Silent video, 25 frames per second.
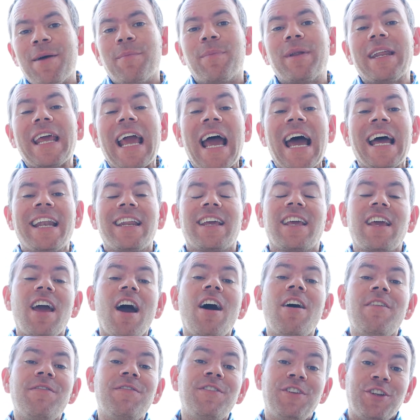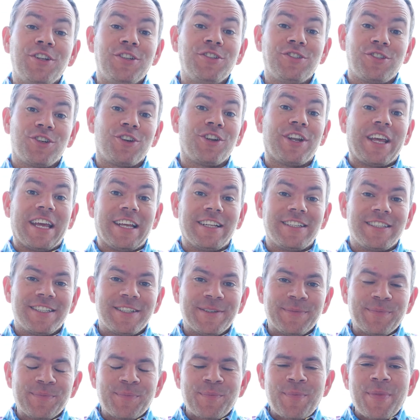but it had a covenant on it.
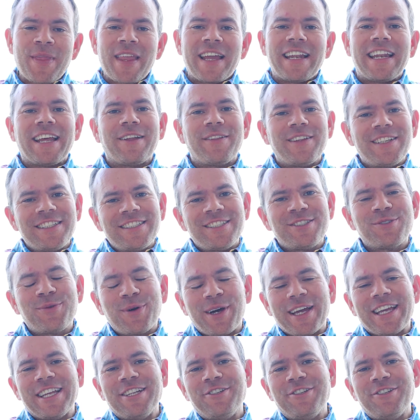Now this is quite